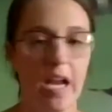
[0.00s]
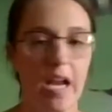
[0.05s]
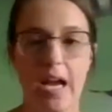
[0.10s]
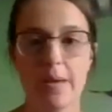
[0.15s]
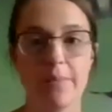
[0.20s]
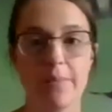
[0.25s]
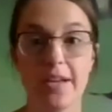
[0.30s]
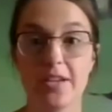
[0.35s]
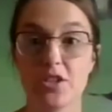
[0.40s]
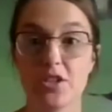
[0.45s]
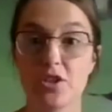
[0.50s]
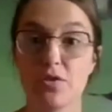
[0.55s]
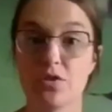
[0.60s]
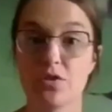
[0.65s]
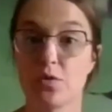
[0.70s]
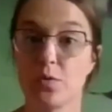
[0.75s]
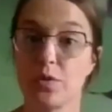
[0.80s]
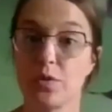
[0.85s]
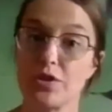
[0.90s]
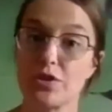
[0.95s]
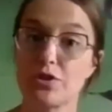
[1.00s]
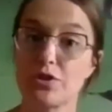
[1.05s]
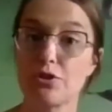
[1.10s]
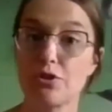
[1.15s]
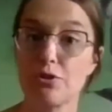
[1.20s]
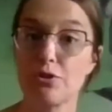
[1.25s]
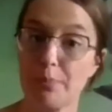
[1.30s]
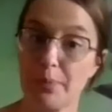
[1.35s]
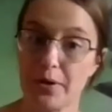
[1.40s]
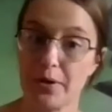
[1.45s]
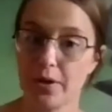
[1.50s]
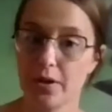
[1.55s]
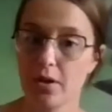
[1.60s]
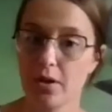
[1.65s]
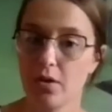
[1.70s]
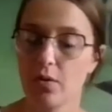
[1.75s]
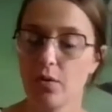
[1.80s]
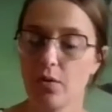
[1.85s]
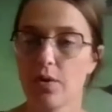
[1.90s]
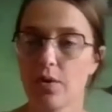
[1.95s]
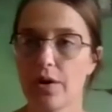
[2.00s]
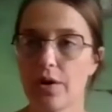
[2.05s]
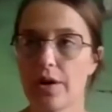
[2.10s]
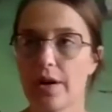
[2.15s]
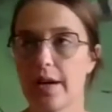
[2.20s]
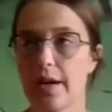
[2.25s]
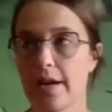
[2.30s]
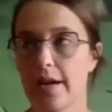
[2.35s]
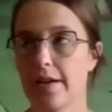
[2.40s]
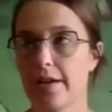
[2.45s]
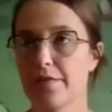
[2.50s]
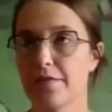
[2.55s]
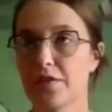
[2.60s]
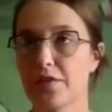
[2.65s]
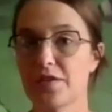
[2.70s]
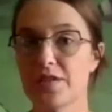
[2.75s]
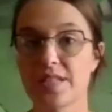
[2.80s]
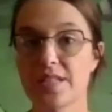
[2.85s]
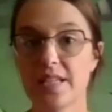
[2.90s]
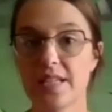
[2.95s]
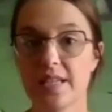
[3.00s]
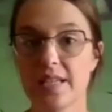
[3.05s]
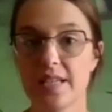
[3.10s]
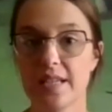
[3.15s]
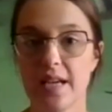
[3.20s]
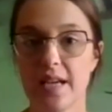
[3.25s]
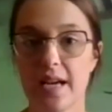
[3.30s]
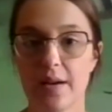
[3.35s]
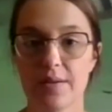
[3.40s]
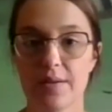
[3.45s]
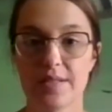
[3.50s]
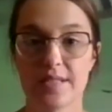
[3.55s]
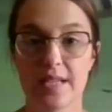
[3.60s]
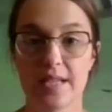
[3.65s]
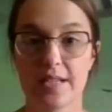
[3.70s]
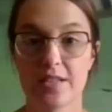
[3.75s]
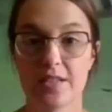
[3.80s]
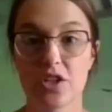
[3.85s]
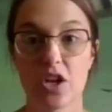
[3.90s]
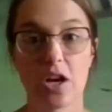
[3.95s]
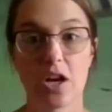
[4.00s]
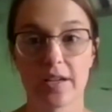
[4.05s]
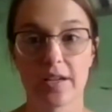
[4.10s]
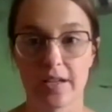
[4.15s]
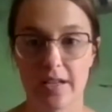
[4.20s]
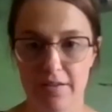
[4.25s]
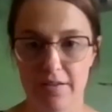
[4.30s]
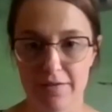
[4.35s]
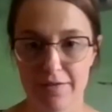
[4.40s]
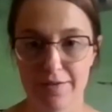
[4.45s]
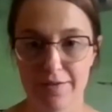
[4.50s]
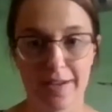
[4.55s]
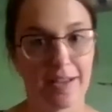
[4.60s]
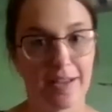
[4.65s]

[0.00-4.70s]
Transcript: I might choose the word super, or for T, I would say talkative.